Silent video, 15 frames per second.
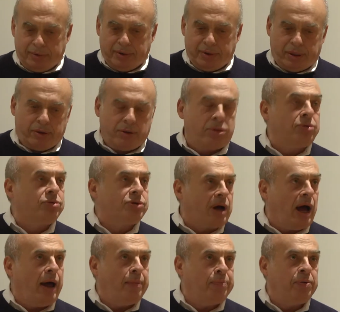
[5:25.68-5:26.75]

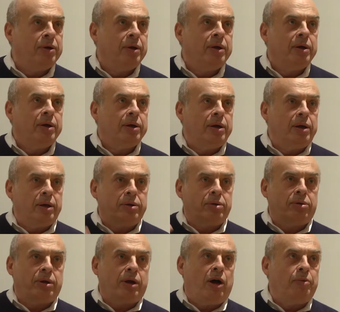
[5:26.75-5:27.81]
Skype to
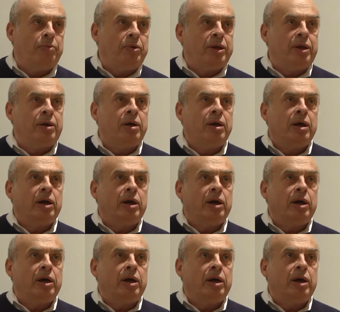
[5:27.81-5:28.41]
the government meeting.